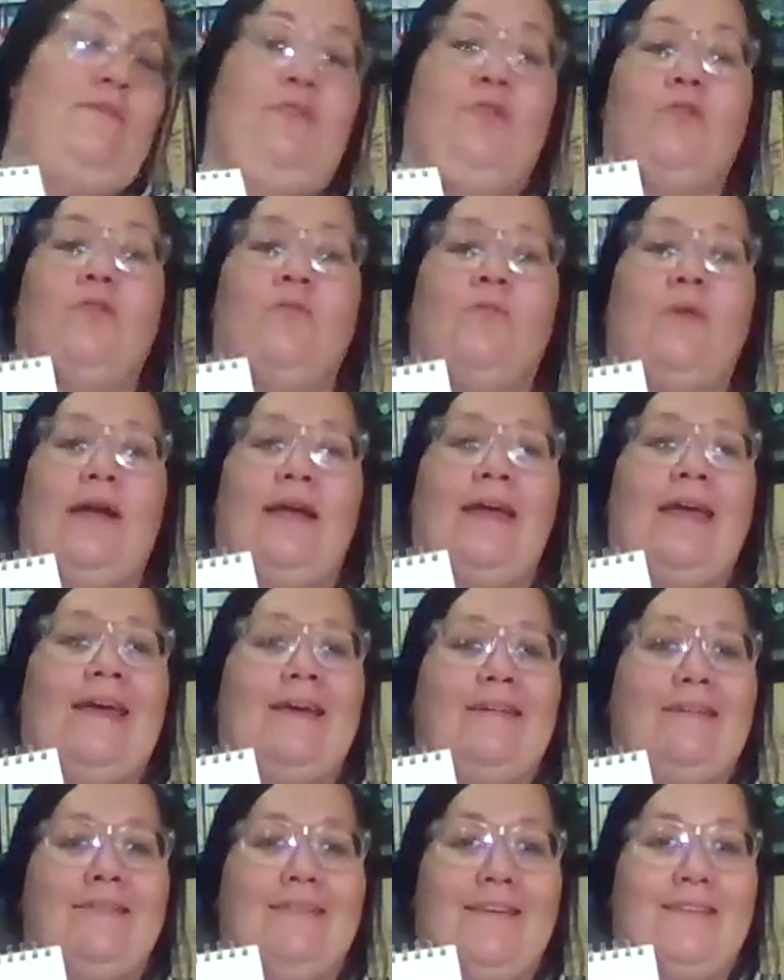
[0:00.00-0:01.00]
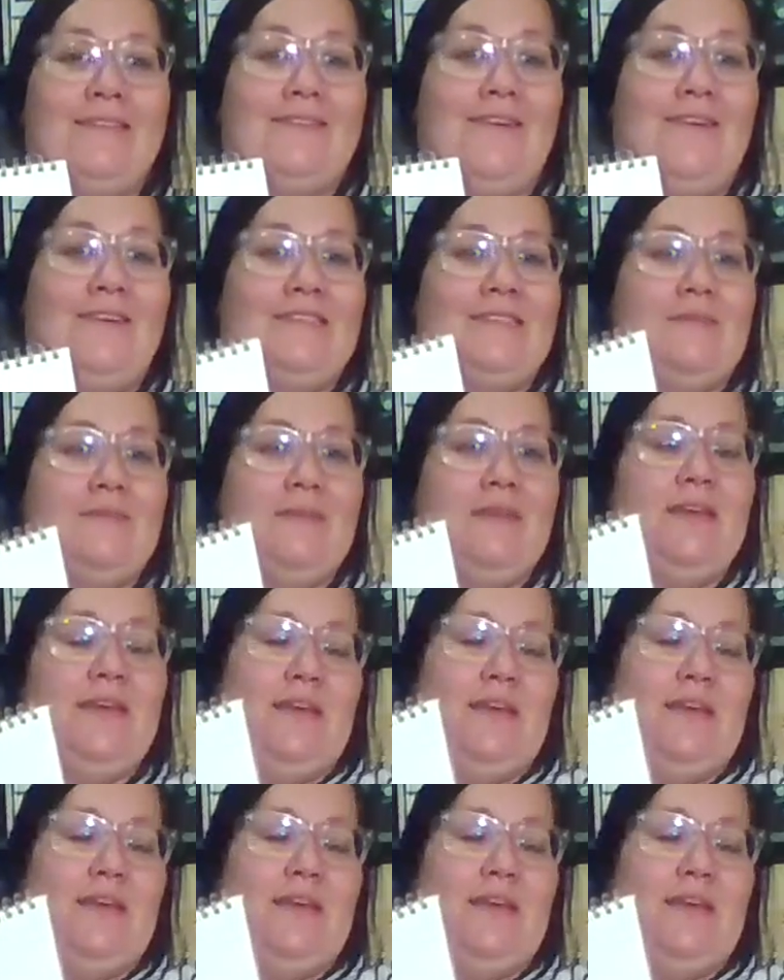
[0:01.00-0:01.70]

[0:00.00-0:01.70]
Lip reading: you're right-handed, that's awesome.